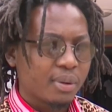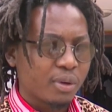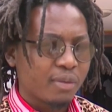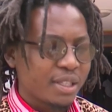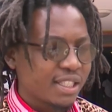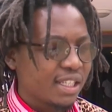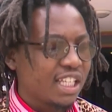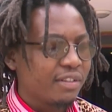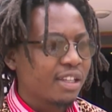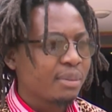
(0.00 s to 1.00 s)
We have basically
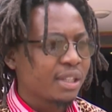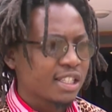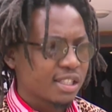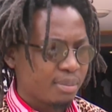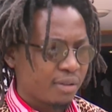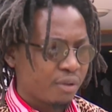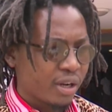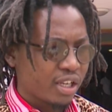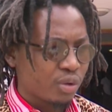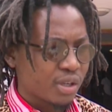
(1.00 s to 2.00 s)
given them tests
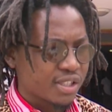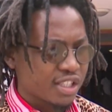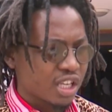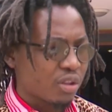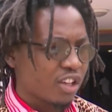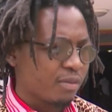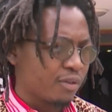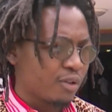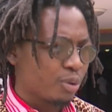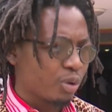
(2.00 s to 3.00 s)
beforehand to assess how they have
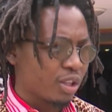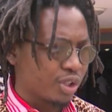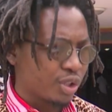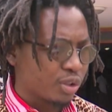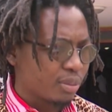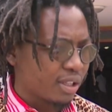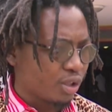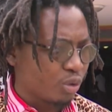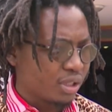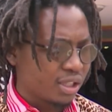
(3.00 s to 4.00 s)
performed when they were taught by the
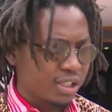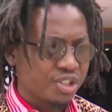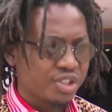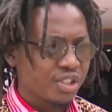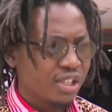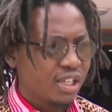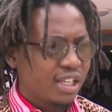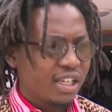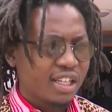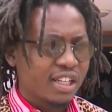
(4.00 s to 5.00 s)
human teachers.
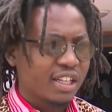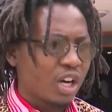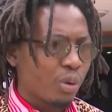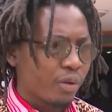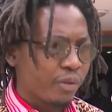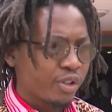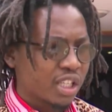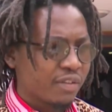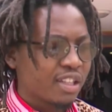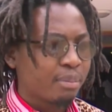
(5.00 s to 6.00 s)
And now we have also
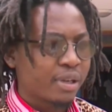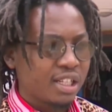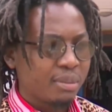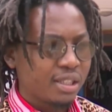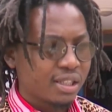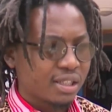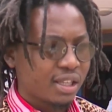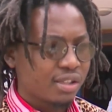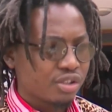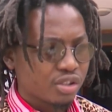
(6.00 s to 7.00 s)
given them preliminary
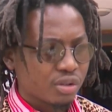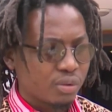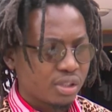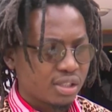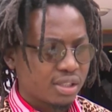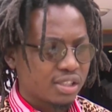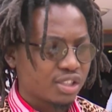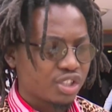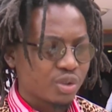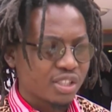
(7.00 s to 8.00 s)
tests, which
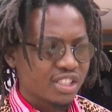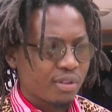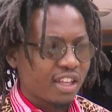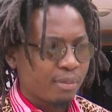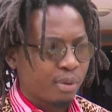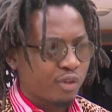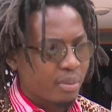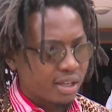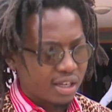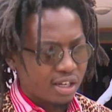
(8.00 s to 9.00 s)
shows us how they have
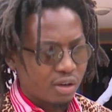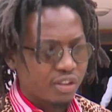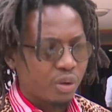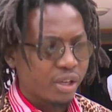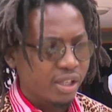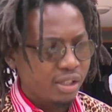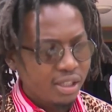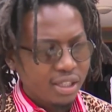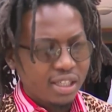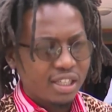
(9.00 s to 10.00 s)
performed along the way.
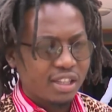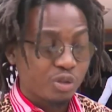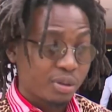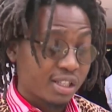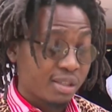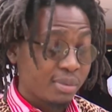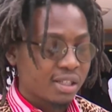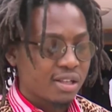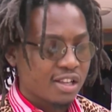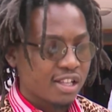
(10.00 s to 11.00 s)
And those
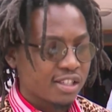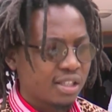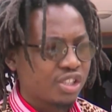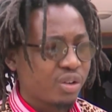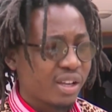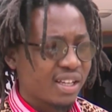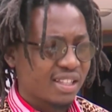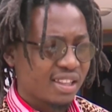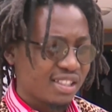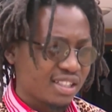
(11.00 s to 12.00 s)
preliminary results are now showing us
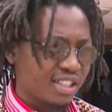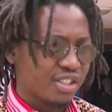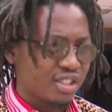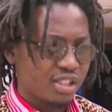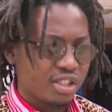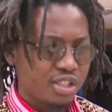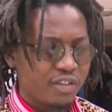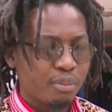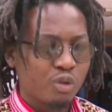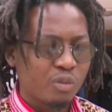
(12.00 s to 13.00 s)
that these learners each have
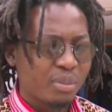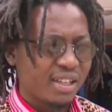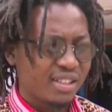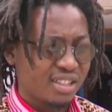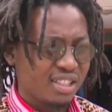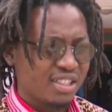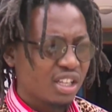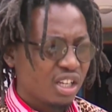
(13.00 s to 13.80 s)
improved by at least